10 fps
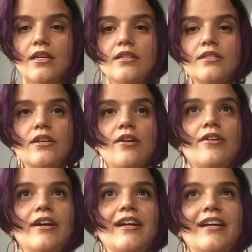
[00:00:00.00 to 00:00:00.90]
So
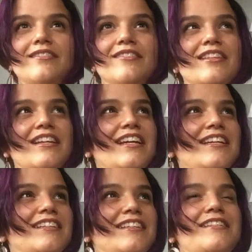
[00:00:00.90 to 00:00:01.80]
I don't know that I
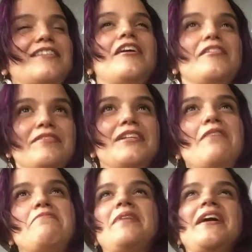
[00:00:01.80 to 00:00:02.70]
can list off the
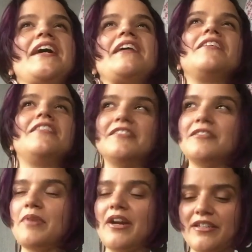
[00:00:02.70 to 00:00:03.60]
top of my head all the
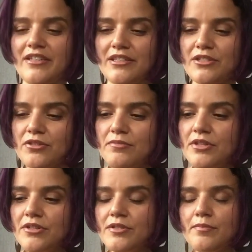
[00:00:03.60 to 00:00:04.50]
partnering
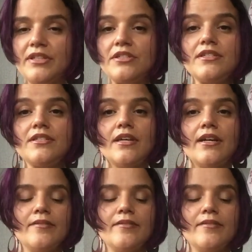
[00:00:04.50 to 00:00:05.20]
distributors, but just